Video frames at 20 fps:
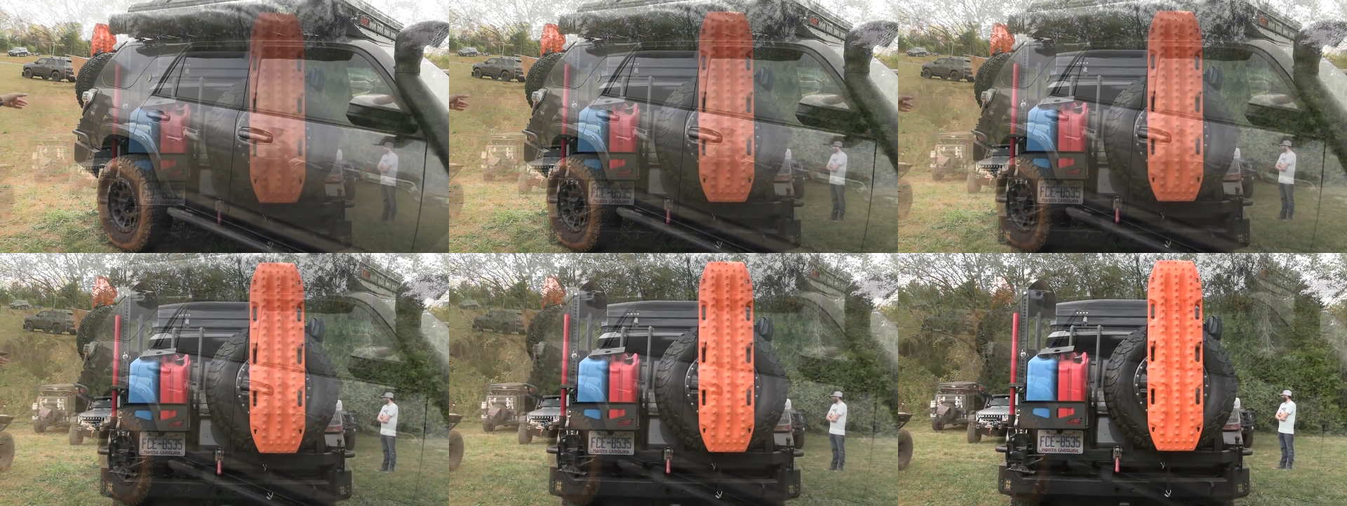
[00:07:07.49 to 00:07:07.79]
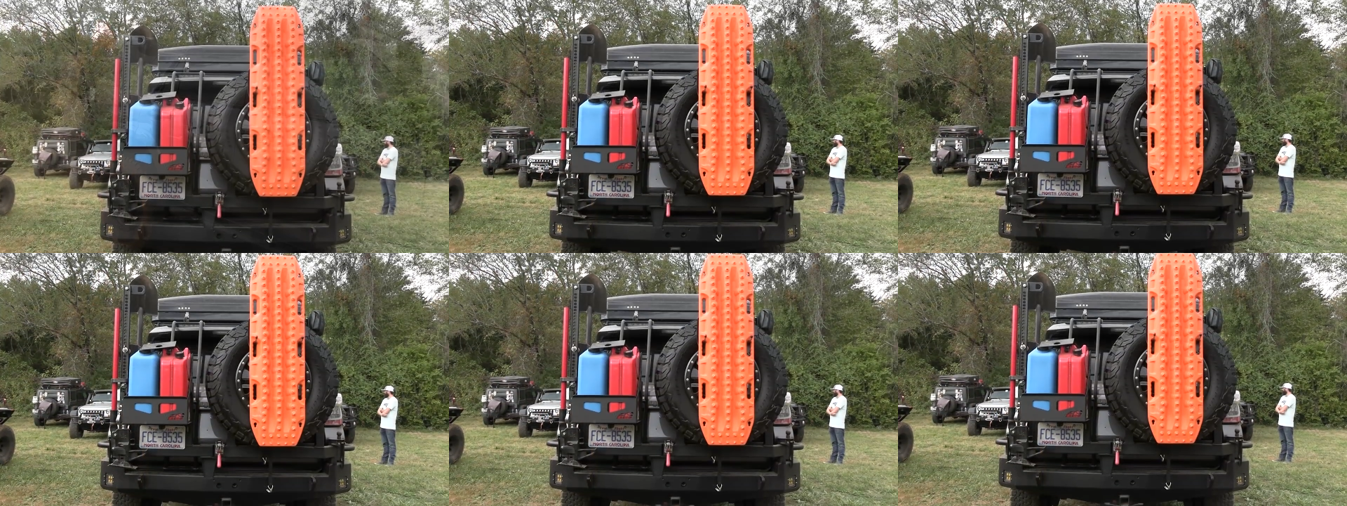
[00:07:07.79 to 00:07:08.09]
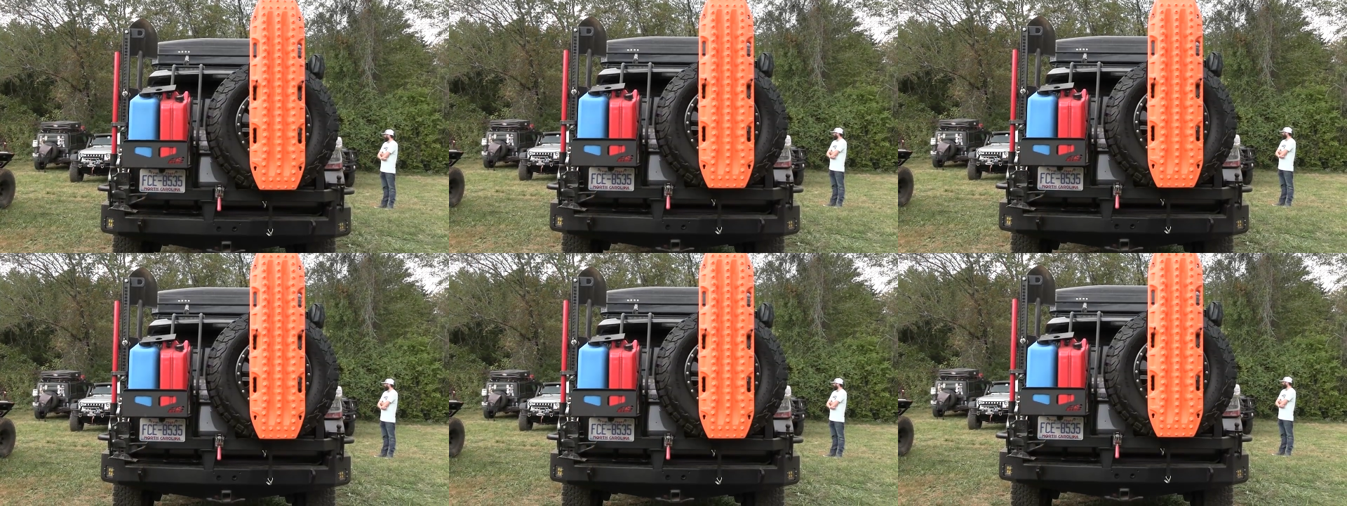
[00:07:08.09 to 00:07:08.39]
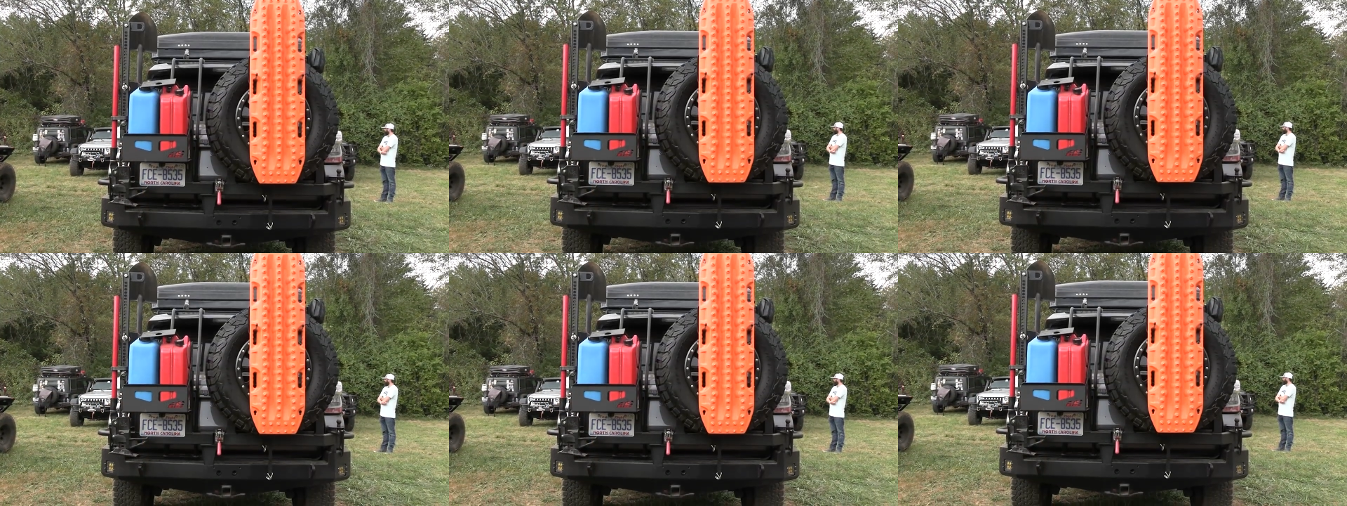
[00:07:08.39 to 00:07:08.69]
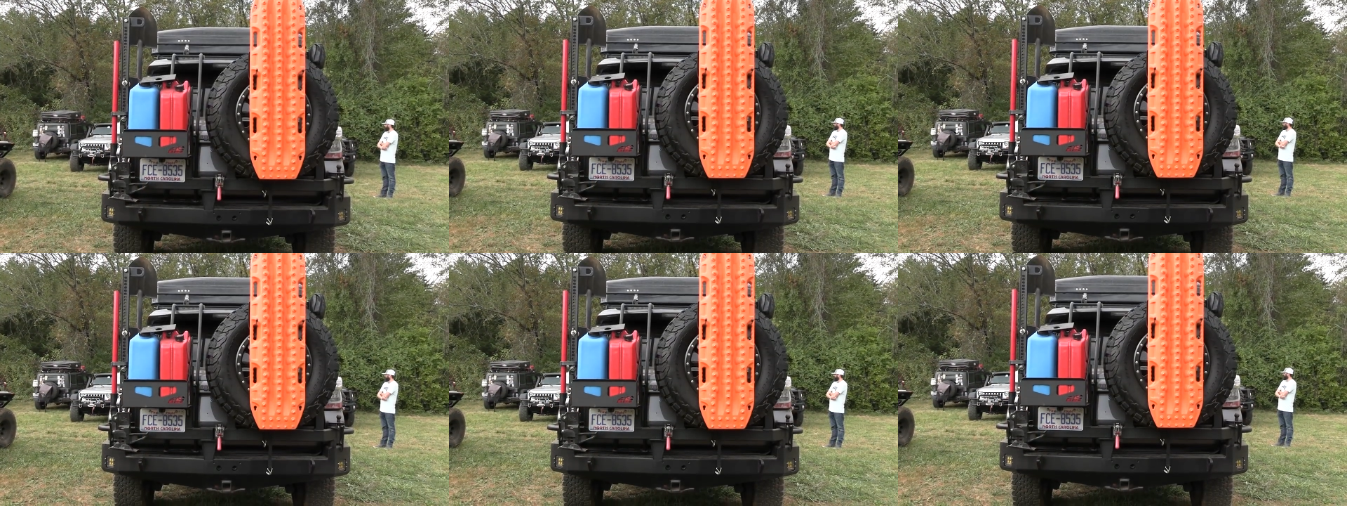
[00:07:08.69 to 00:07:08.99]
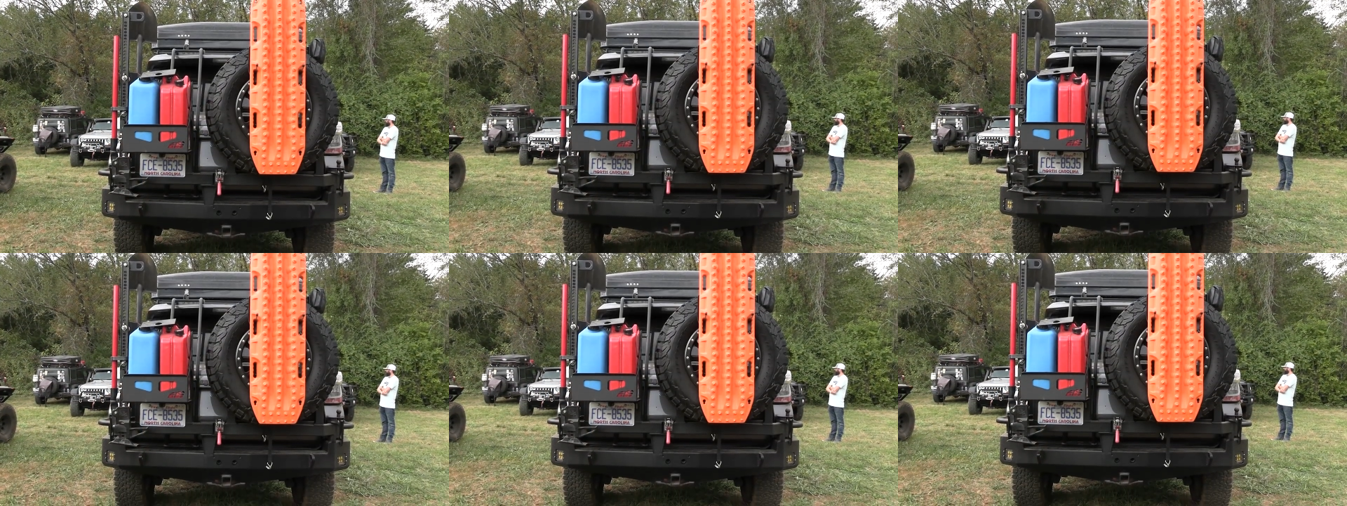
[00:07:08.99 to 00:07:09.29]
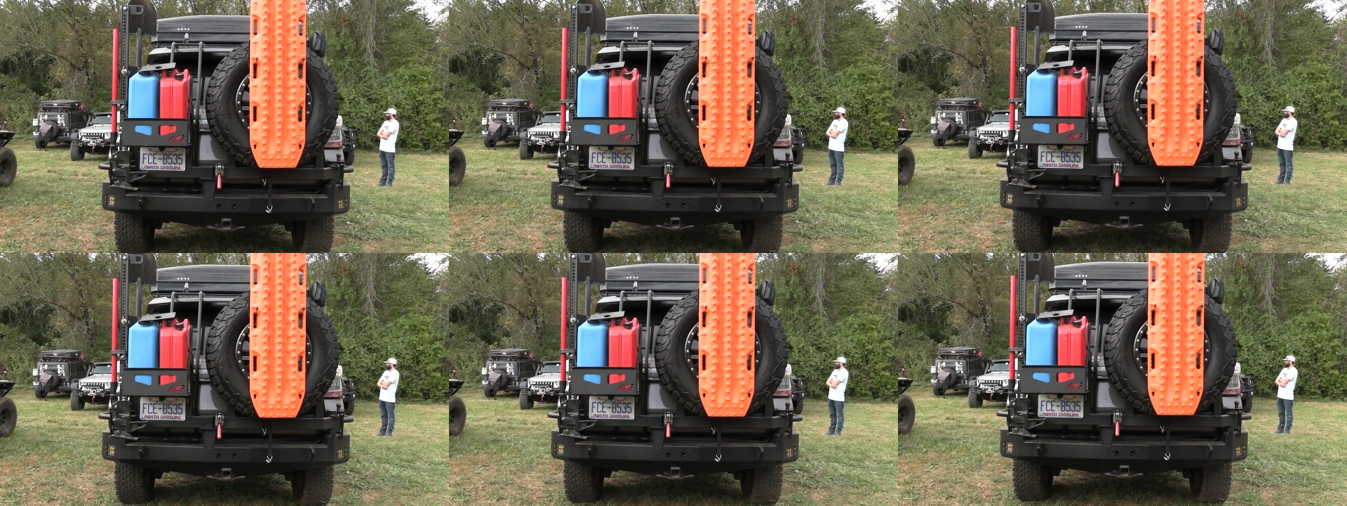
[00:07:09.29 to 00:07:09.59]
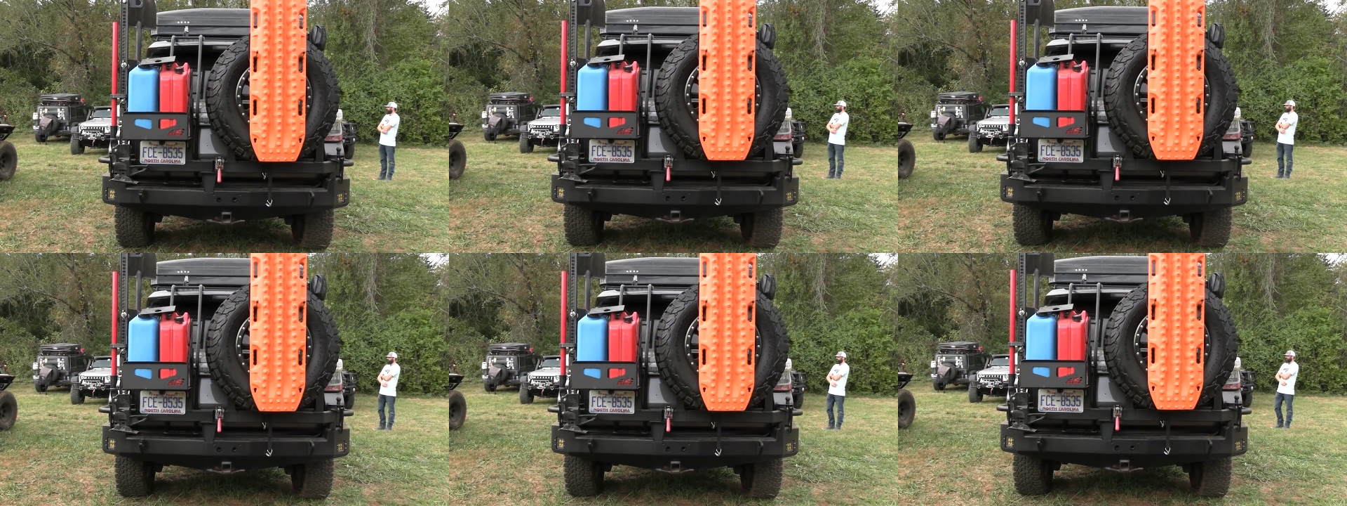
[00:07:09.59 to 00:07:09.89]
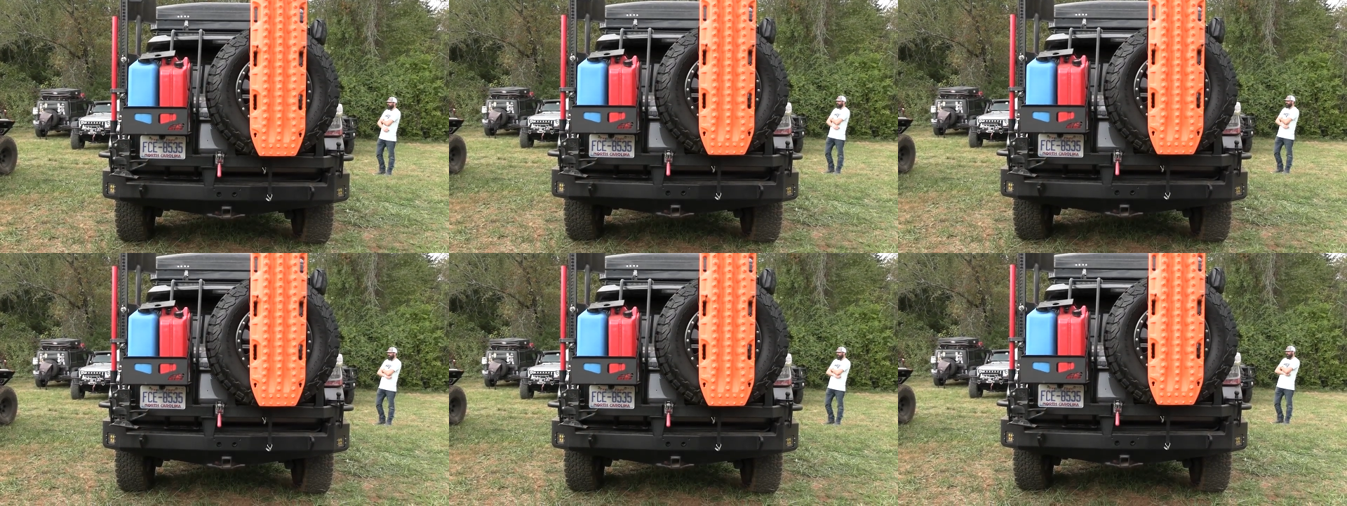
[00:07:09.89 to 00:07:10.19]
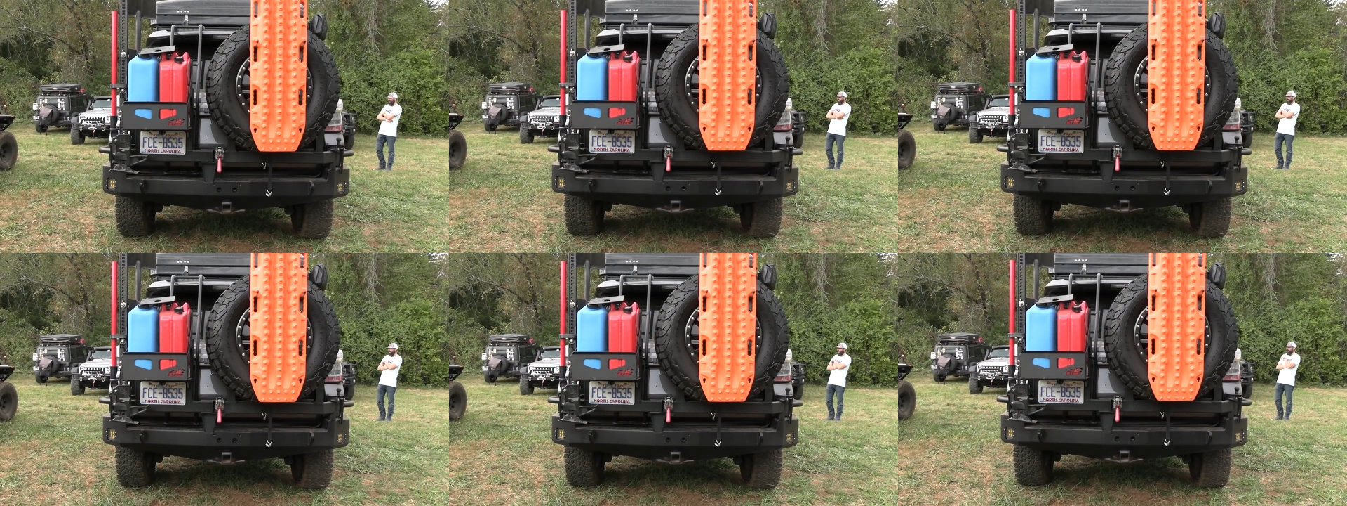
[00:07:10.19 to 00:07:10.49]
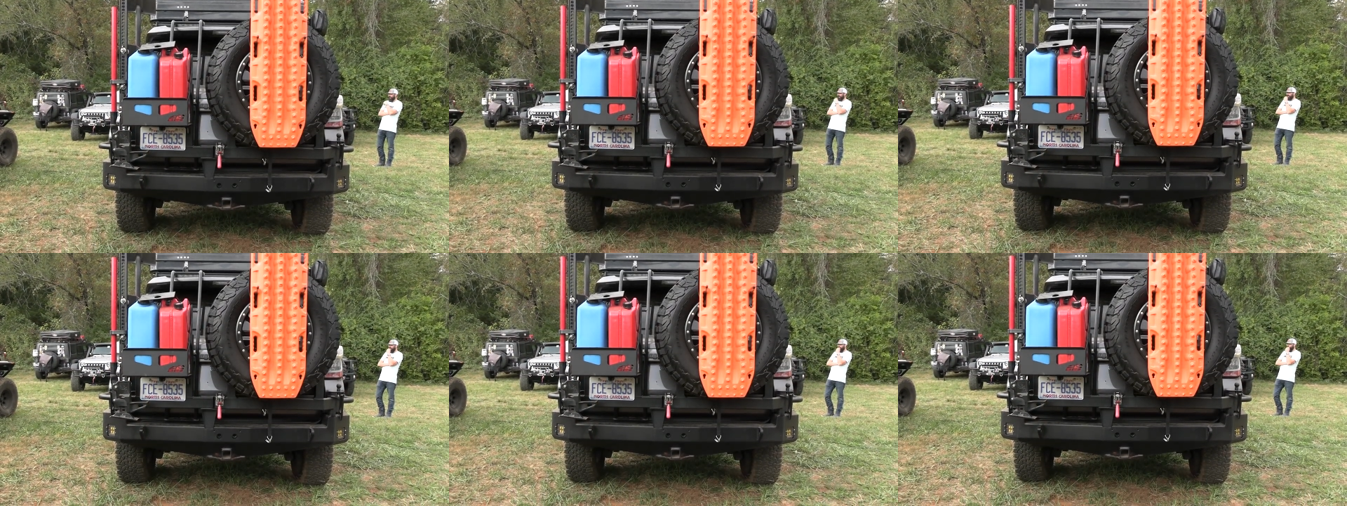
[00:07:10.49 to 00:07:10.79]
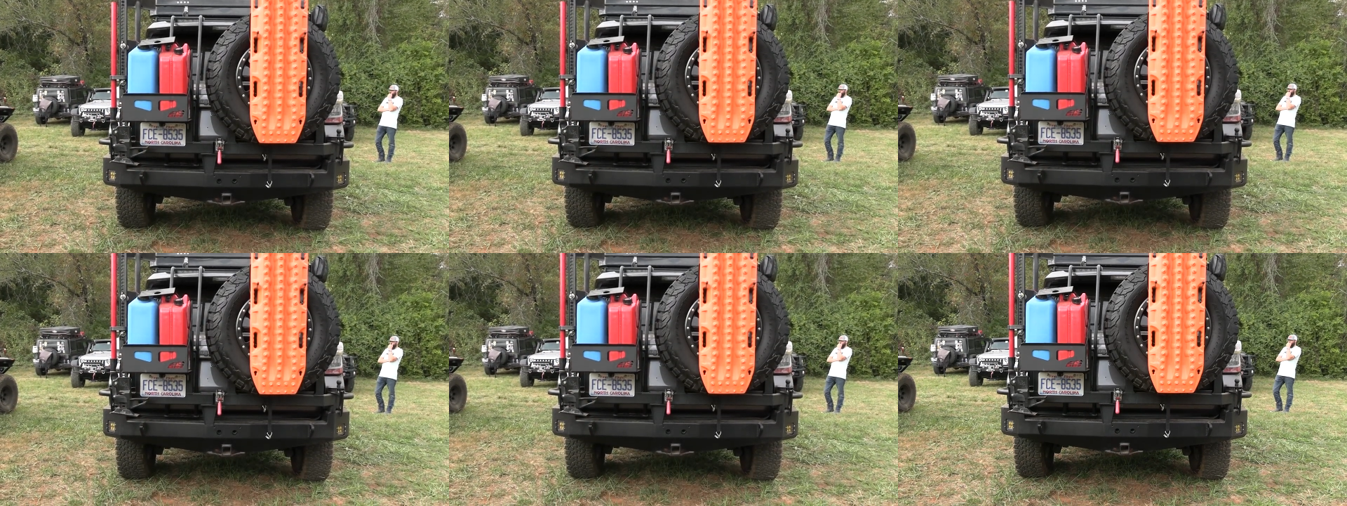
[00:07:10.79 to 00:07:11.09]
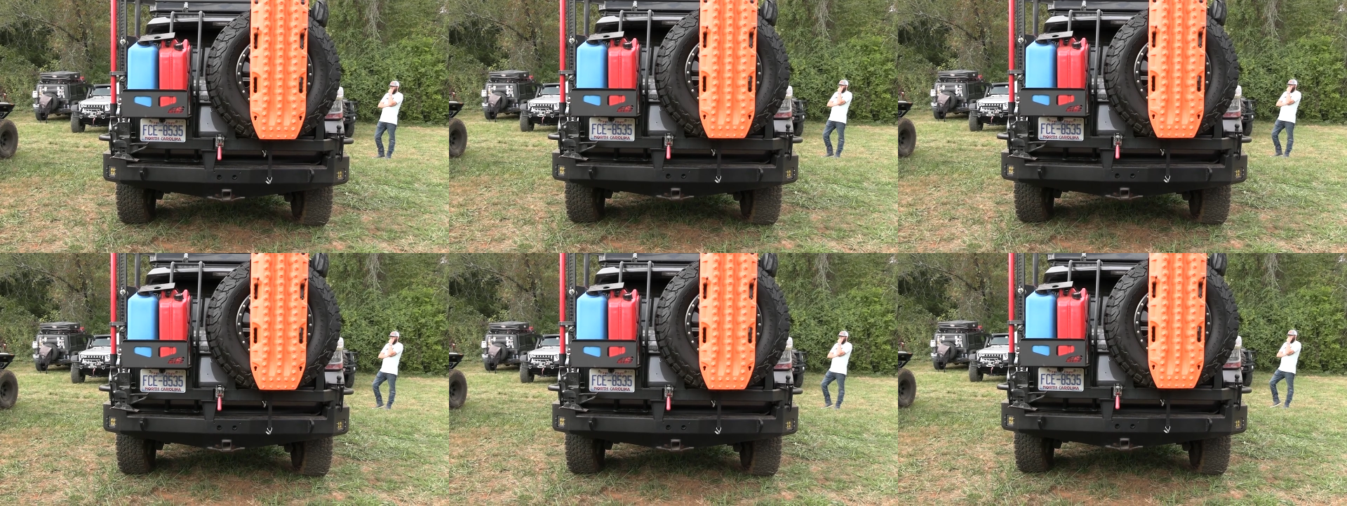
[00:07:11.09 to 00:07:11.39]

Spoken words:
No face is visible, so there are no lips to read.